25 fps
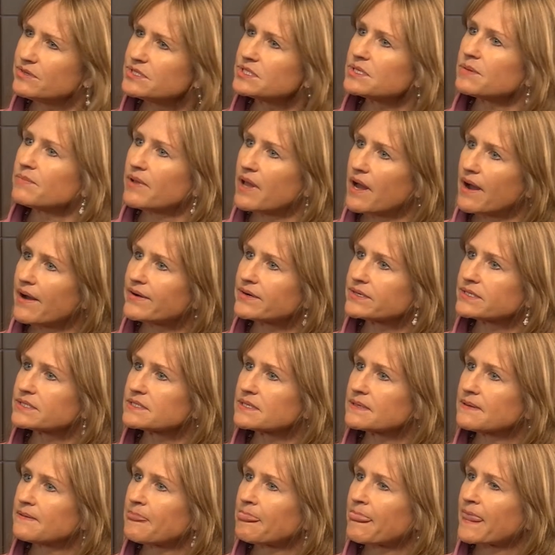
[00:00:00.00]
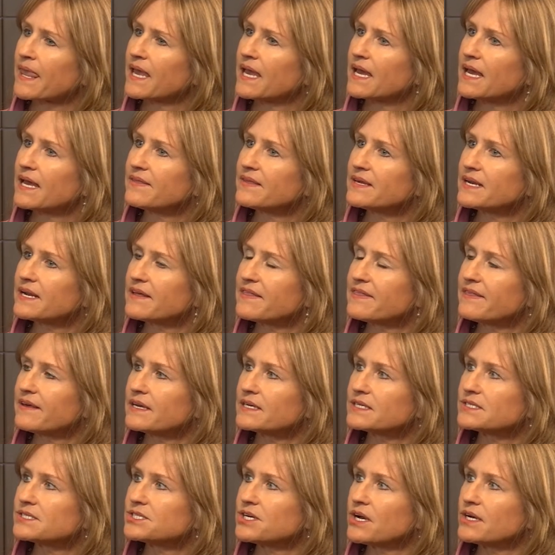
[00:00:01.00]
suppliers. And then I
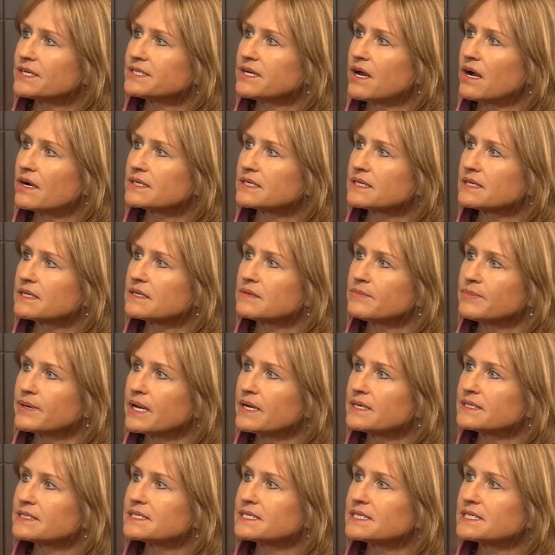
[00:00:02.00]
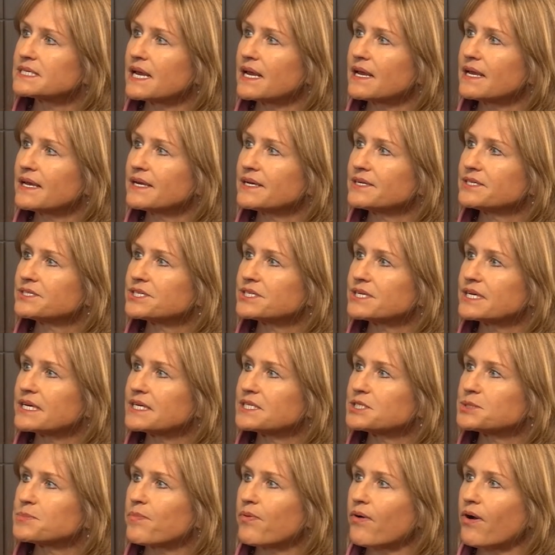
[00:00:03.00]
think as John talked a little bit on stage,
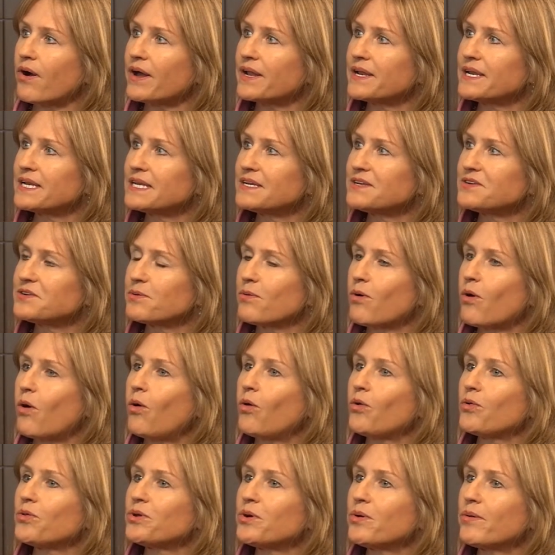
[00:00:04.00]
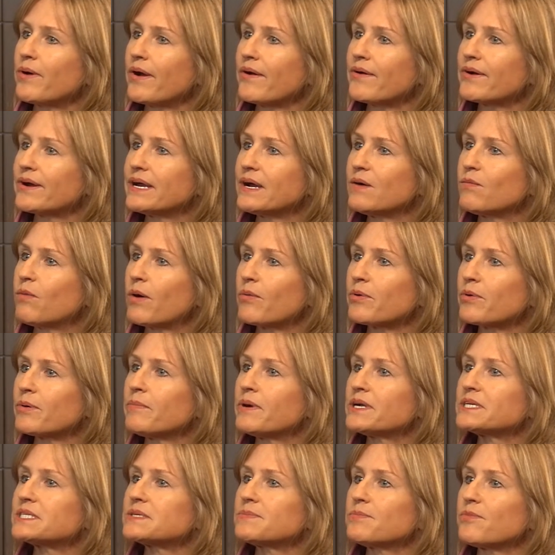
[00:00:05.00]
it's broadened into a whole new area where we're
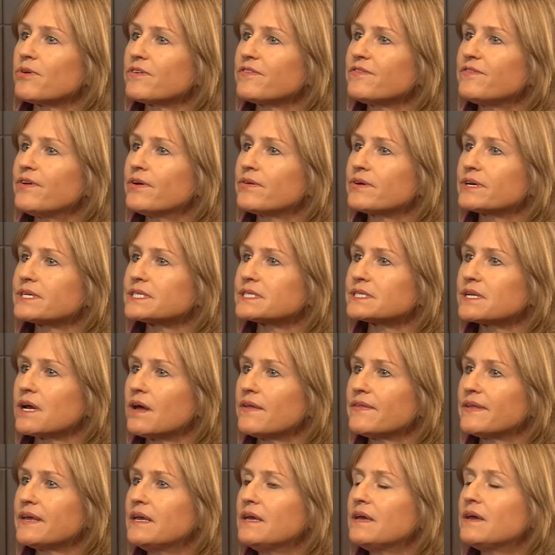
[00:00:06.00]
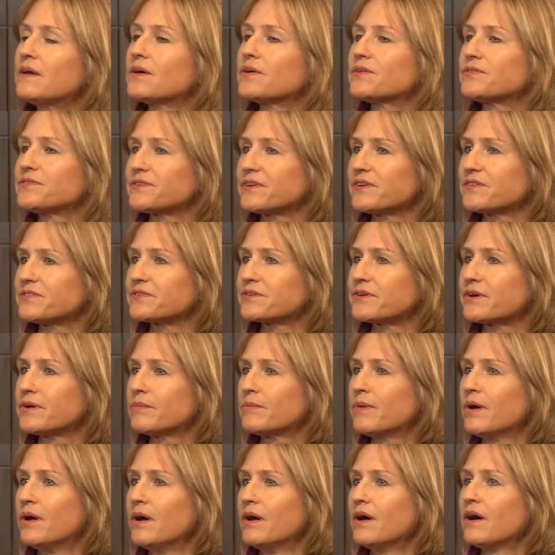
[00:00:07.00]
much more focused on the
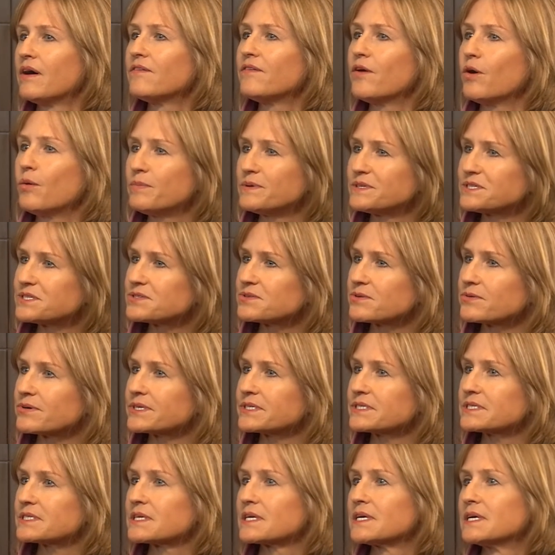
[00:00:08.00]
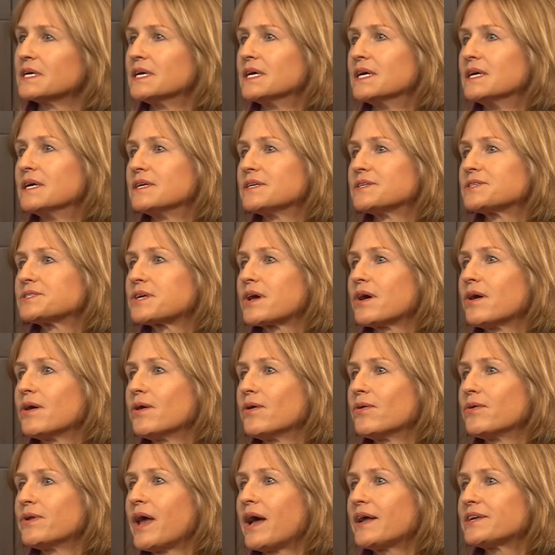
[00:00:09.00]
ecosystem of open source.
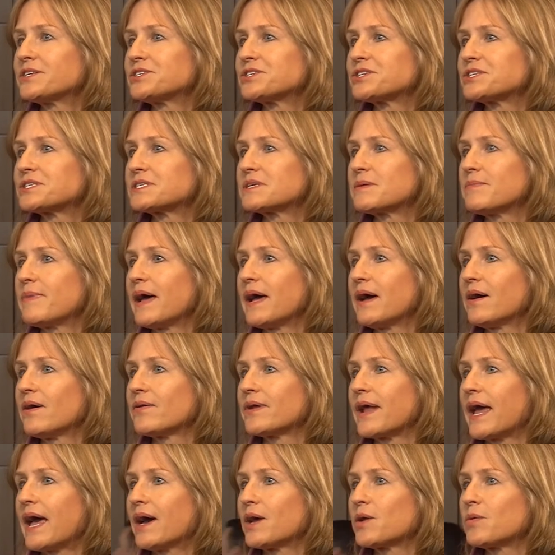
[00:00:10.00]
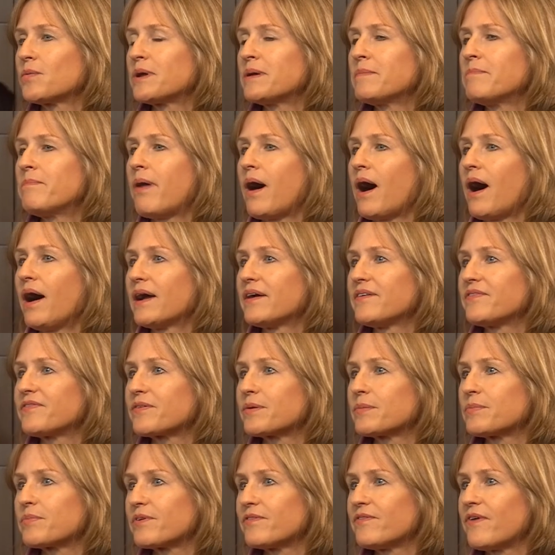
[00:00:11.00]
So not just about how do we buy
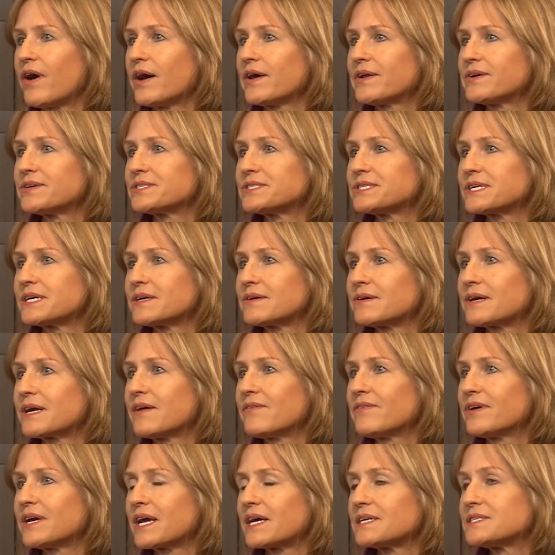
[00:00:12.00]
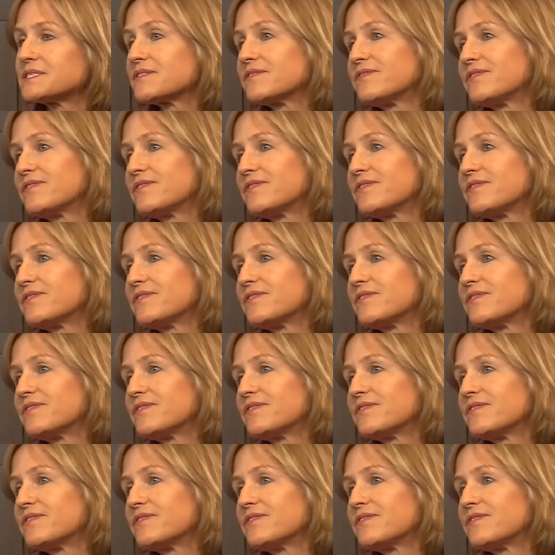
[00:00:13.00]
from providers that are giving us a